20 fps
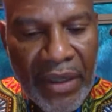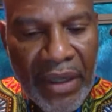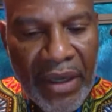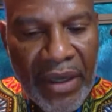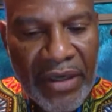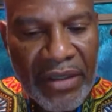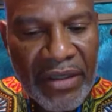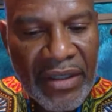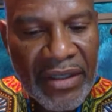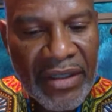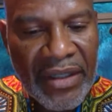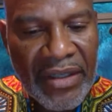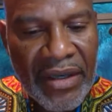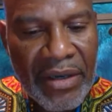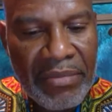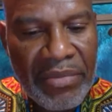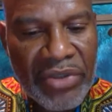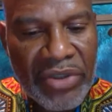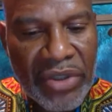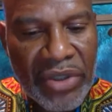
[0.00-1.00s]
and the
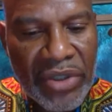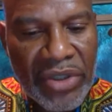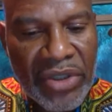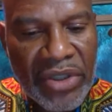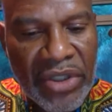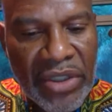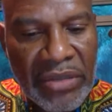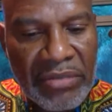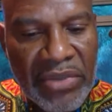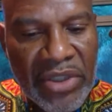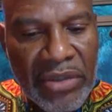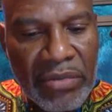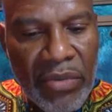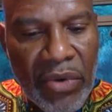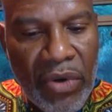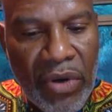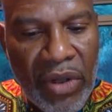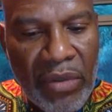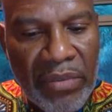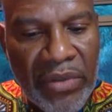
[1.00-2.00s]
numbers are going to seem
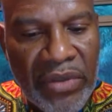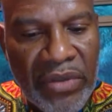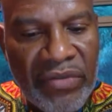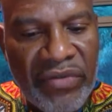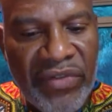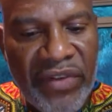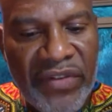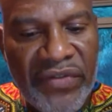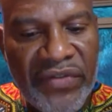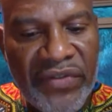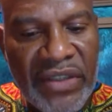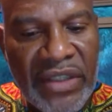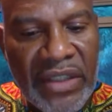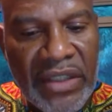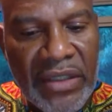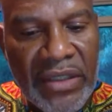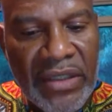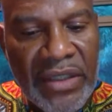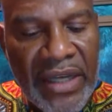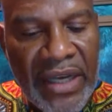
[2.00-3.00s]
small, but
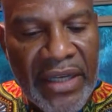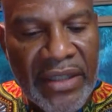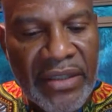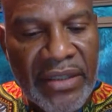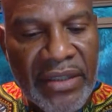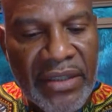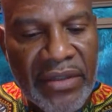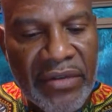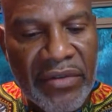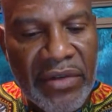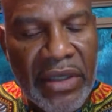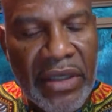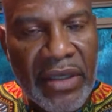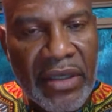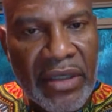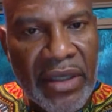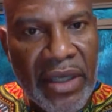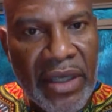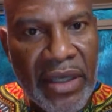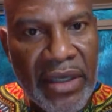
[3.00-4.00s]
15 deaths
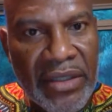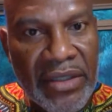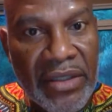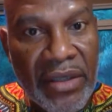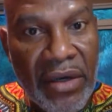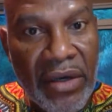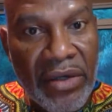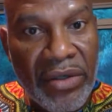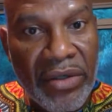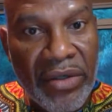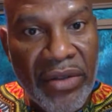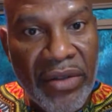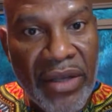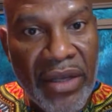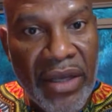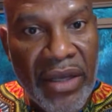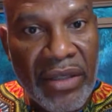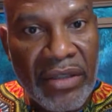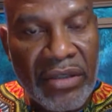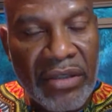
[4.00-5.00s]
in kids under
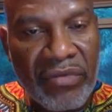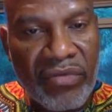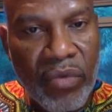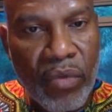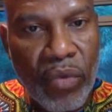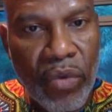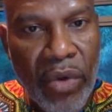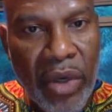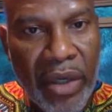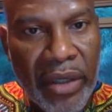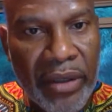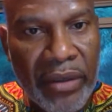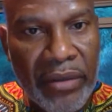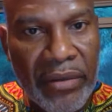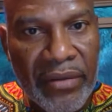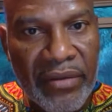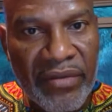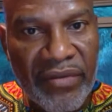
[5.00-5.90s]
the age of 1.